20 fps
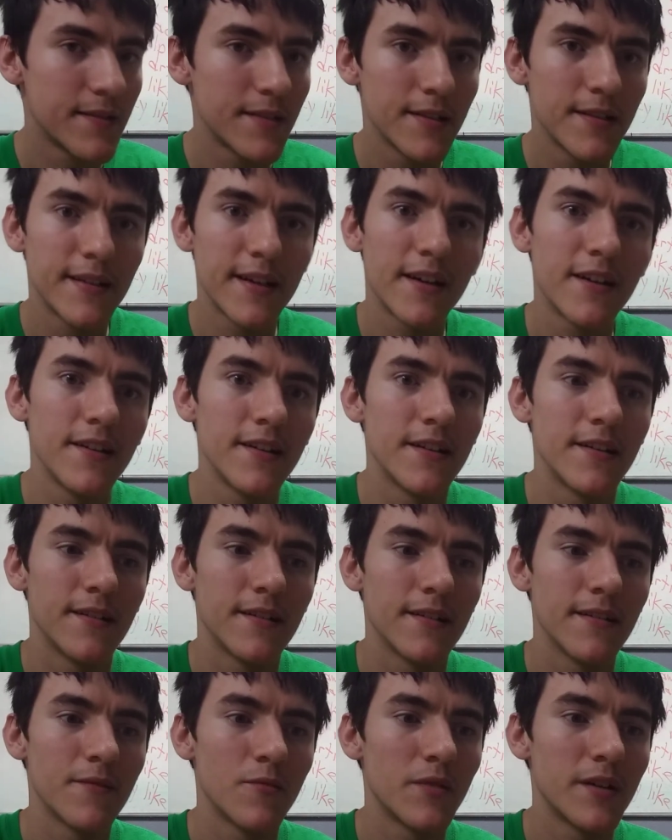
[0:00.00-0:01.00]
tell you,
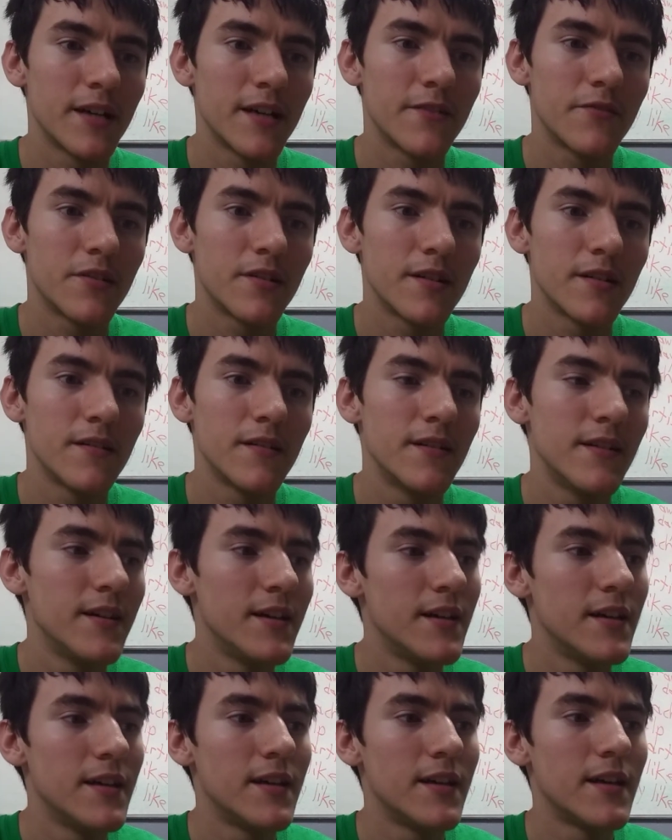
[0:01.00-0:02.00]
and whenever
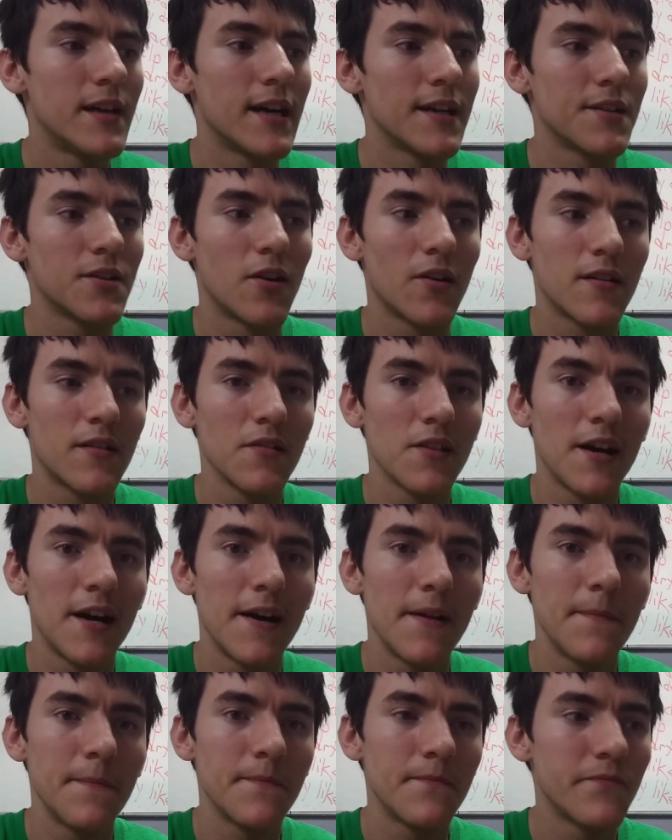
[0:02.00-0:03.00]
I talk a
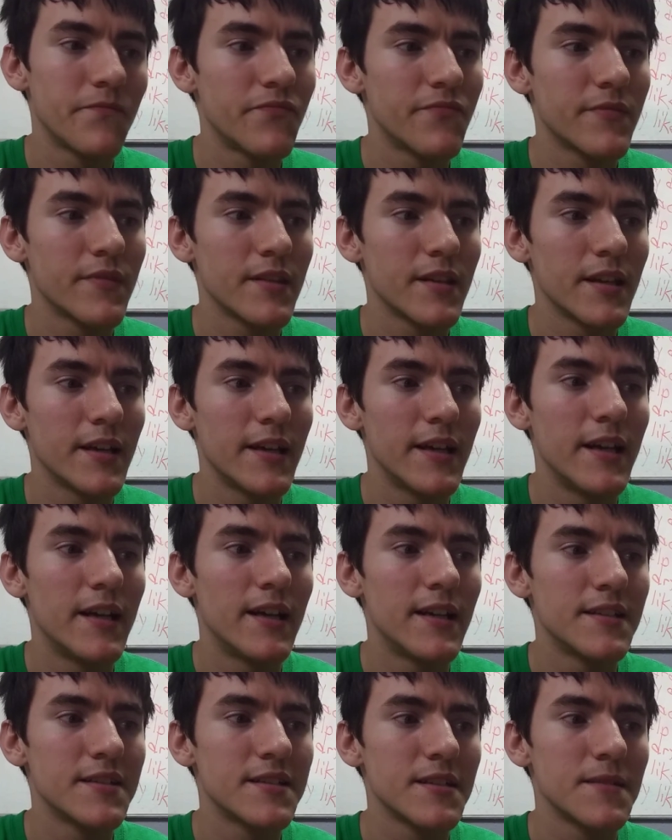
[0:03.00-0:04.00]
lot, it
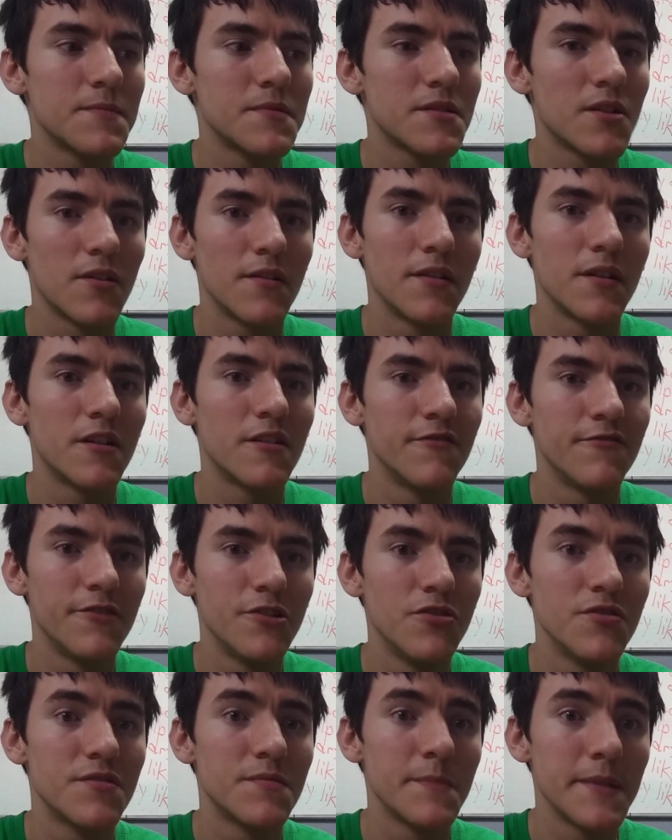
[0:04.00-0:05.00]
ends up starting to
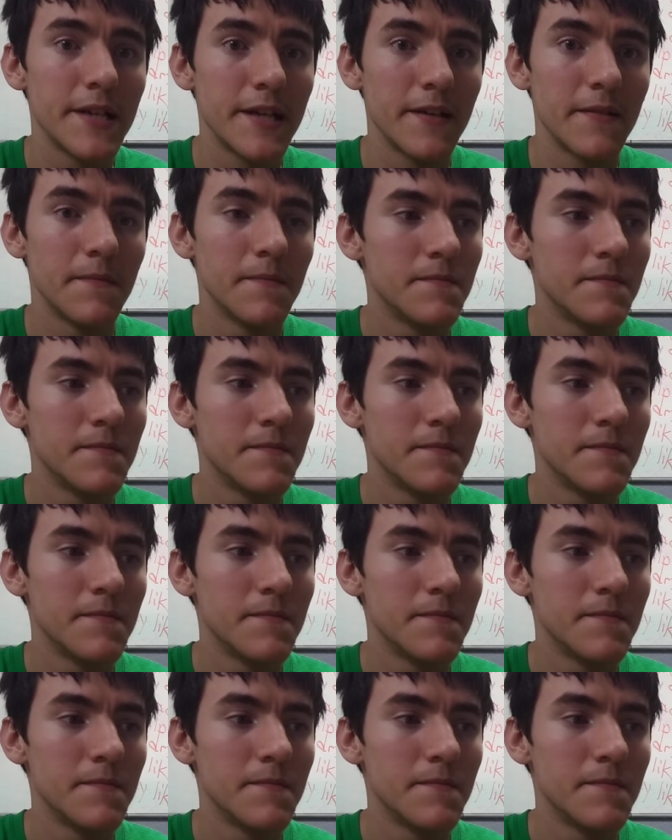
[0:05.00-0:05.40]
confuse me.